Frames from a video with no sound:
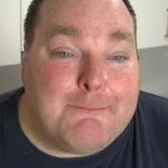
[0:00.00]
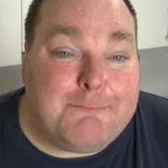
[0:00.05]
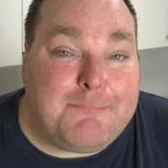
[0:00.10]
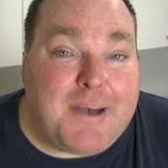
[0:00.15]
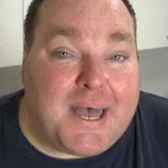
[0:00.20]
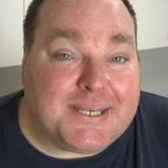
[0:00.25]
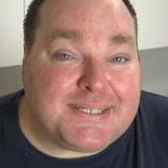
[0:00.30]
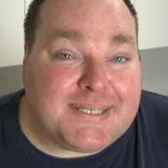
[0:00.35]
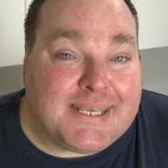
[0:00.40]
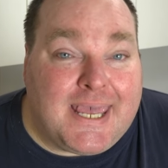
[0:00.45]

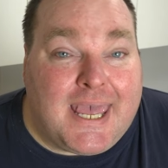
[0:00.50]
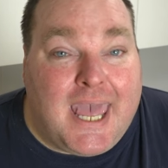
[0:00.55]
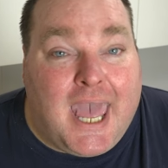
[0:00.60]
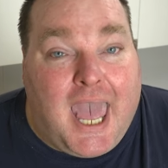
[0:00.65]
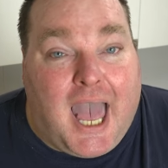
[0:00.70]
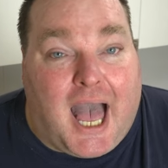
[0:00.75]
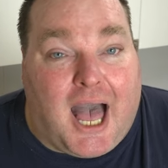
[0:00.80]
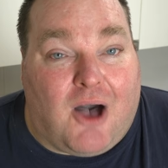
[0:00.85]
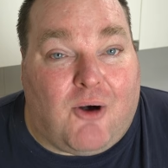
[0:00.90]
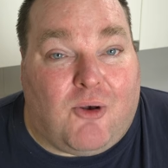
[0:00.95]
But
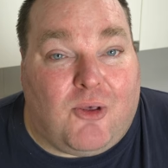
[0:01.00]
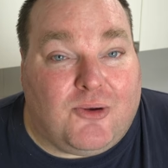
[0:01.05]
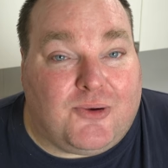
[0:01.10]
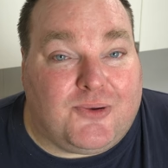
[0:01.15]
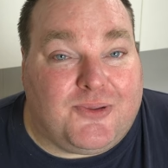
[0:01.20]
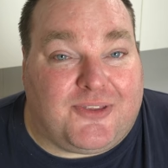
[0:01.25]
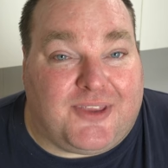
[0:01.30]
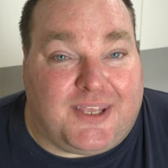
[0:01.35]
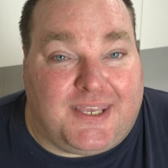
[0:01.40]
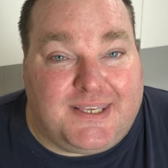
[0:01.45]
all
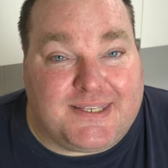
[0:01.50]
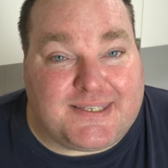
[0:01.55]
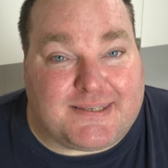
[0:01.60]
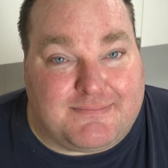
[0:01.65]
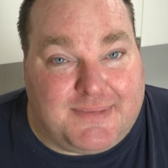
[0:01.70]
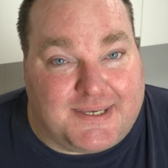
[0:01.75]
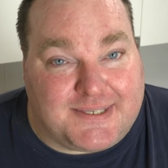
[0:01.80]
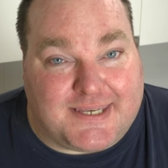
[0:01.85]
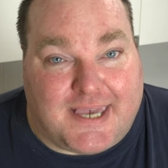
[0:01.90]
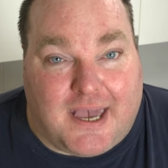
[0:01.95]
good things
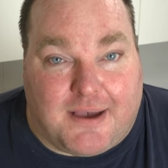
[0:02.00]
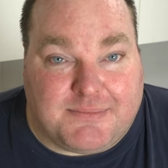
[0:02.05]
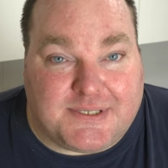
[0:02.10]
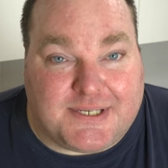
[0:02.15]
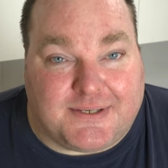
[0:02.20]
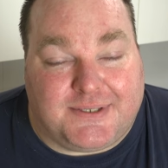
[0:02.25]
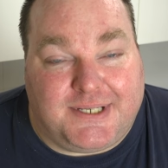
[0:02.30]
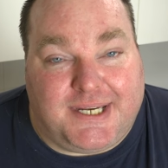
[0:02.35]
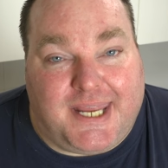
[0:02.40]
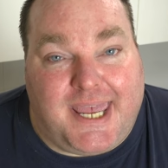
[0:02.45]
must come
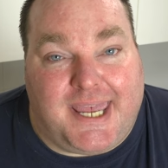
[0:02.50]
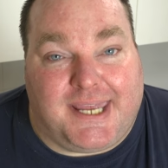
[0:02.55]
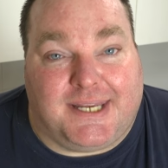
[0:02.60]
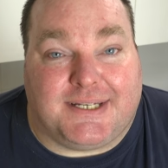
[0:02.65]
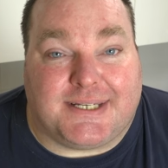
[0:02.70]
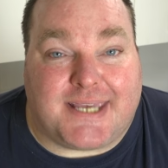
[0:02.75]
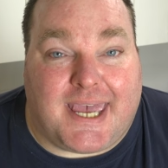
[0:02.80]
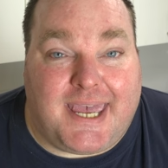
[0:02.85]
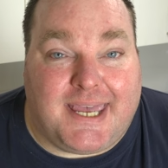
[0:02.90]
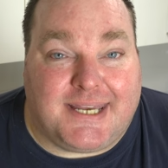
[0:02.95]
to an
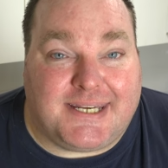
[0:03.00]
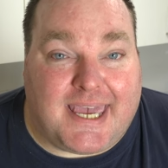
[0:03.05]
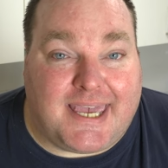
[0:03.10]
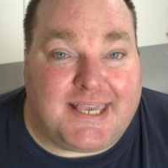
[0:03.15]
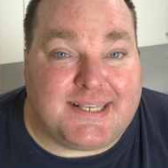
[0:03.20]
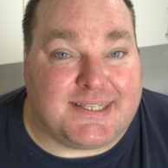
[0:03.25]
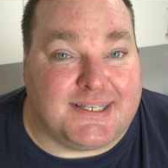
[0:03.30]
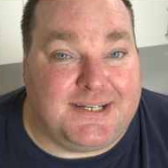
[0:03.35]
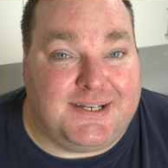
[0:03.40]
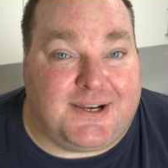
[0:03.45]
end, and
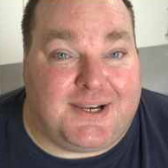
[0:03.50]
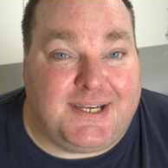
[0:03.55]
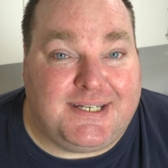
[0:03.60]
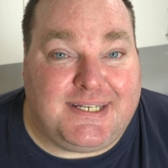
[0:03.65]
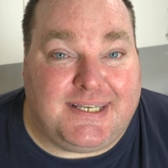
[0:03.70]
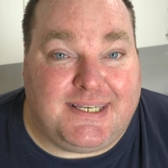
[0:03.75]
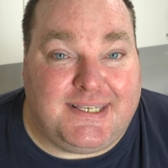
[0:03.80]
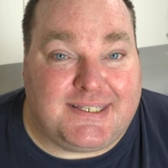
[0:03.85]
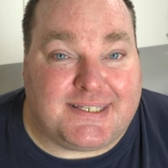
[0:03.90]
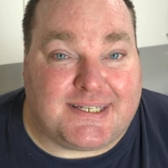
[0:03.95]
as the
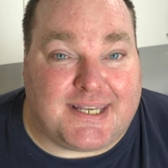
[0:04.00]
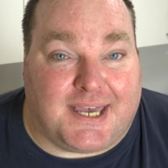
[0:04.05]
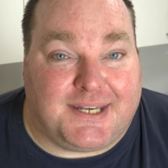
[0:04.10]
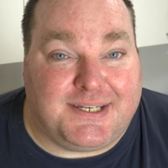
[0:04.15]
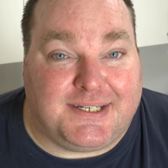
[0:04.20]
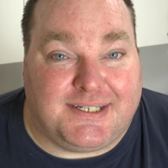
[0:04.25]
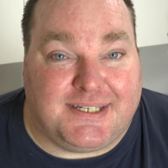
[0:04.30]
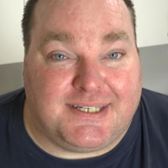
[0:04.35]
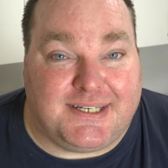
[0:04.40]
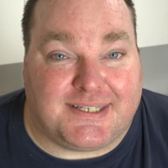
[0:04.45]
90s
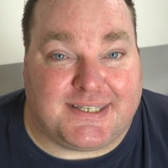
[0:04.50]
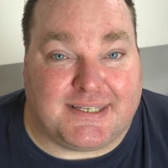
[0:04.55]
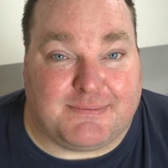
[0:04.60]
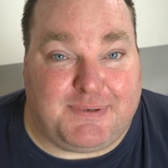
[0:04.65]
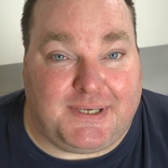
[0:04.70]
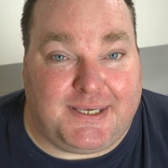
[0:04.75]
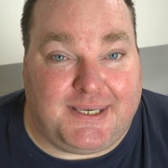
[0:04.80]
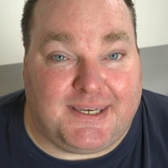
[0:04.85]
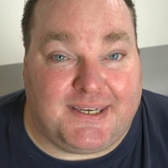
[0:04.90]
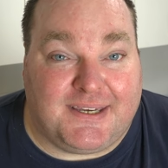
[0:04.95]
started to
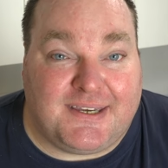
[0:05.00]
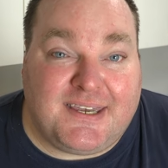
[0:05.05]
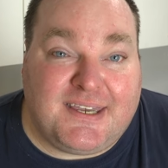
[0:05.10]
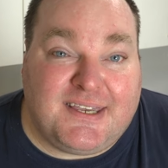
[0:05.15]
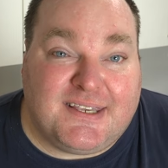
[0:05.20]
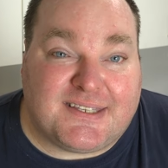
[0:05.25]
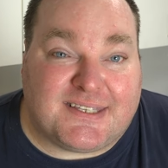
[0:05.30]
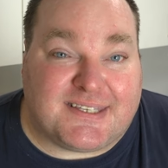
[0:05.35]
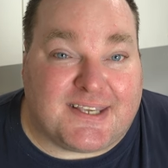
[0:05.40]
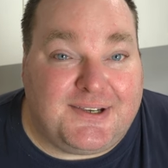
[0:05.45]
disappear,
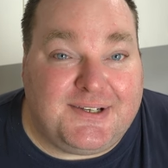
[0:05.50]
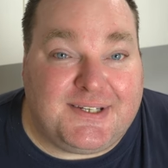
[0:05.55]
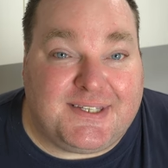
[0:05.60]
so